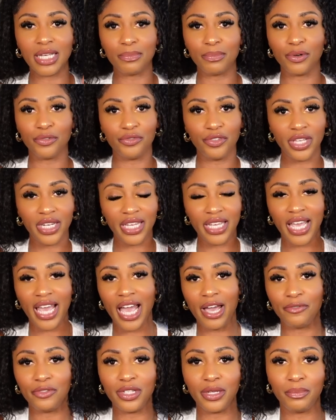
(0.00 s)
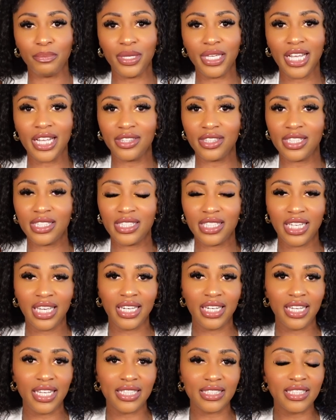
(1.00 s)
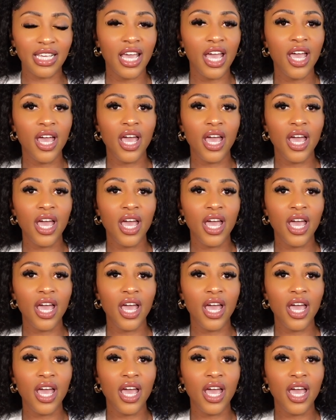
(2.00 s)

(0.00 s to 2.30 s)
and preventing having to be at the dentist.